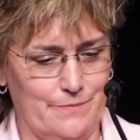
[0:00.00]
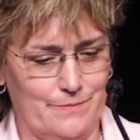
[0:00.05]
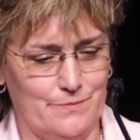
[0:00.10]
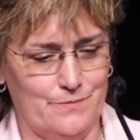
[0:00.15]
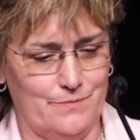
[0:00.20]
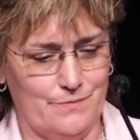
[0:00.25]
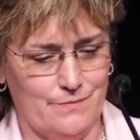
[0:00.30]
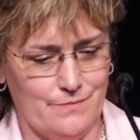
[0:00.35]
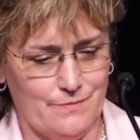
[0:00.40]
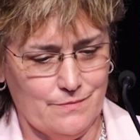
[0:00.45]

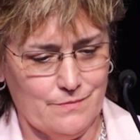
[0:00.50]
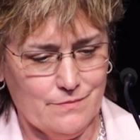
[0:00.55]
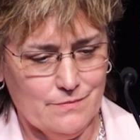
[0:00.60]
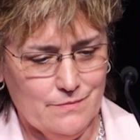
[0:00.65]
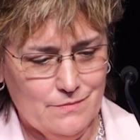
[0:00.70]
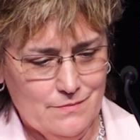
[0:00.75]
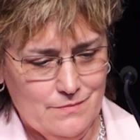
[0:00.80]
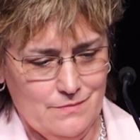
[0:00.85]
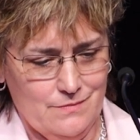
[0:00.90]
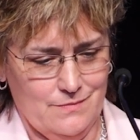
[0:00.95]

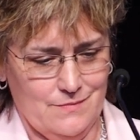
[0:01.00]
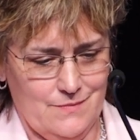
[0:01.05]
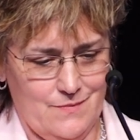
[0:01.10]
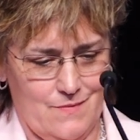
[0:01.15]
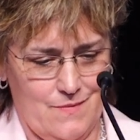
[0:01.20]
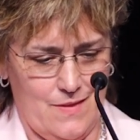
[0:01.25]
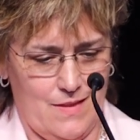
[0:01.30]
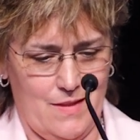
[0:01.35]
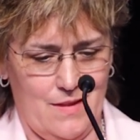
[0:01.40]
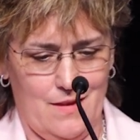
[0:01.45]

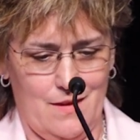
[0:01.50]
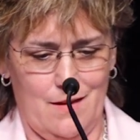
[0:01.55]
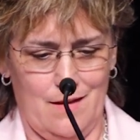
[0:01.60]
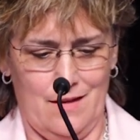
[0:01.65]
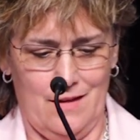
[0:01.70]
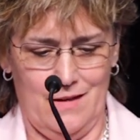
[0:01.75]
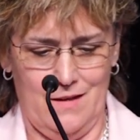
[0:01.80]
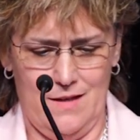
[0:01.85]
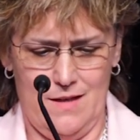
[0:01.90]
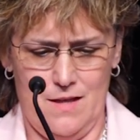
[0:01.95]

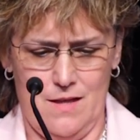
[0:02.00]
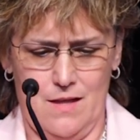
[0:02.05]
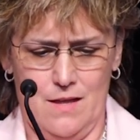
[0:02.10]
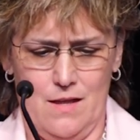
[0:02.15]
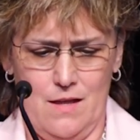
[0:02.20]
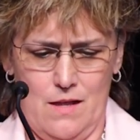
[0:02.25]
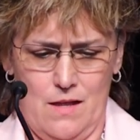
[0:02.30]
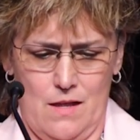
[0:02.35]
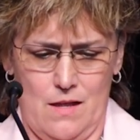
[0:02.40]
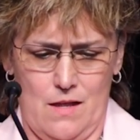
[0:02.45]

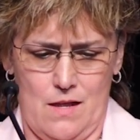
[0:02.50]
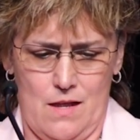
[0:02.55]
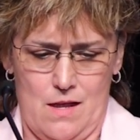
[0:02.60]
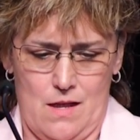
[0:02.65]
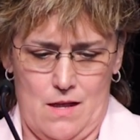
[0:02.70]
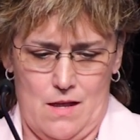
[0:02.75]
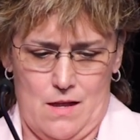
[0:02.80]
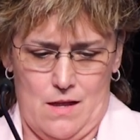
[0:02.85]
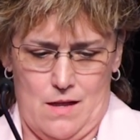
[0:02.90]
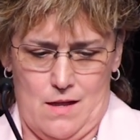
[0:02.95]

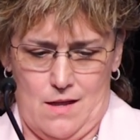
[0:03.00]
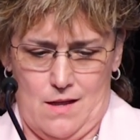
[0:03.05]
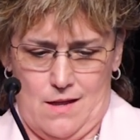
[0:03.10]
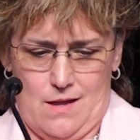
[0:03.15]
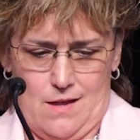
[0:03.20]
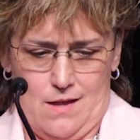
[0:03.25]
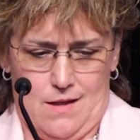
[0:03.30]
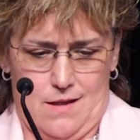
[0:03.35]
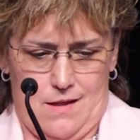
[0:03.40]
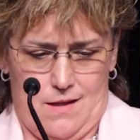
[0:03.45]

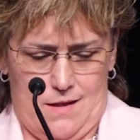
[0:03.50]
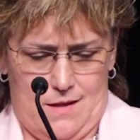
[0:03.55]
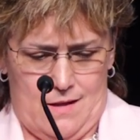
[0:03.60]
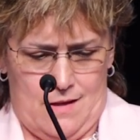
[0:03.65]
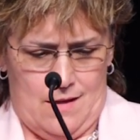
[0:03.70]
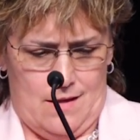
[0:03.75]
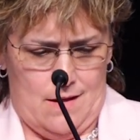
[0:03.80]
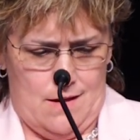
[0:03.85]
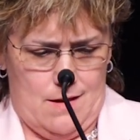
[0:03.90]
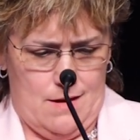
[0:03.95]

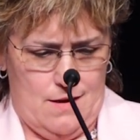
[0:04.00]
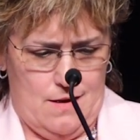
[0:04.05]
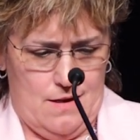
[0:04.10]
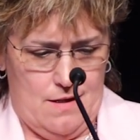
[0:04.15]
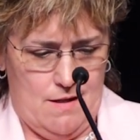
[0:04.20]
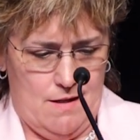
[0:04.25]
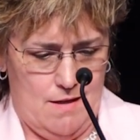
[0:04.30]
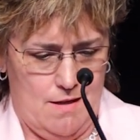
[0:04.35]
No one is speaking in this clip.